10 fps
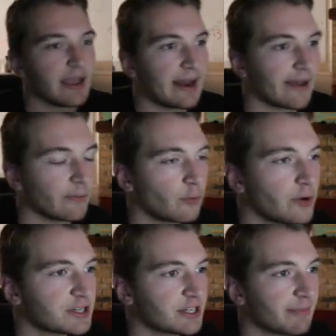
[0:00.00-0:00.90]
and I
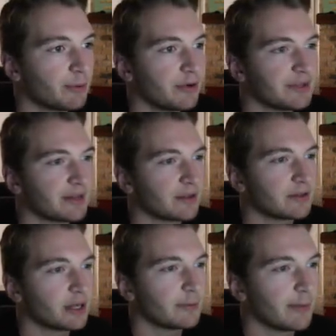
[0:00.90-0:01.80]
wish I pulled it a
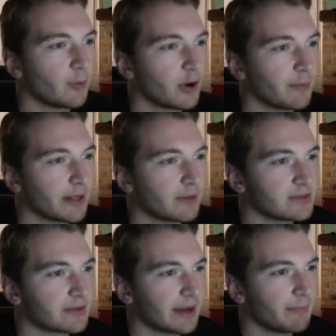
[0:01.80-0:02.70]
little bit more, but
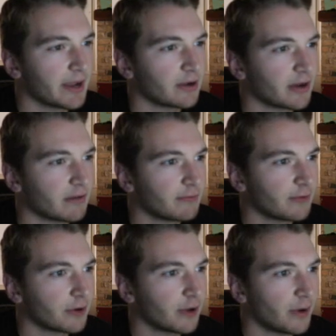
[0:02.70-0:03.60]
anyways, we got Michael
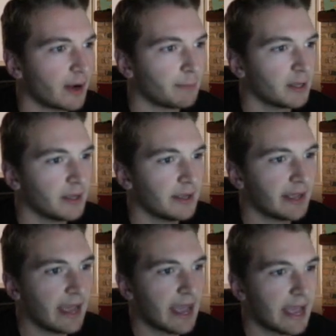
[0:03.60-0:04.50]
Conforto up. You
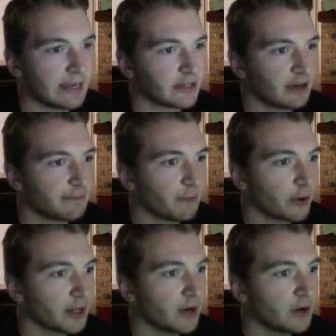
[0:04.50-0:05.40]
suck! And
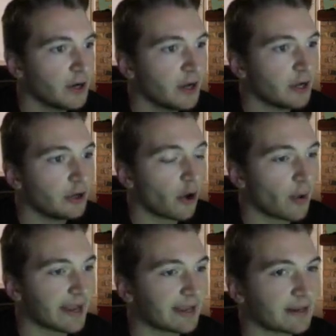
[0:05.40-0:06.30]
Conforto... No
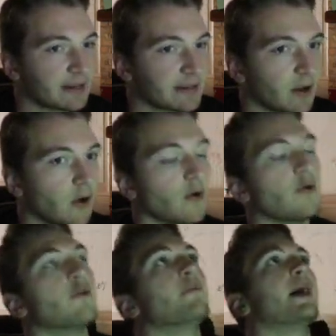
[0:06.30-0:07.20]
way, get... Oh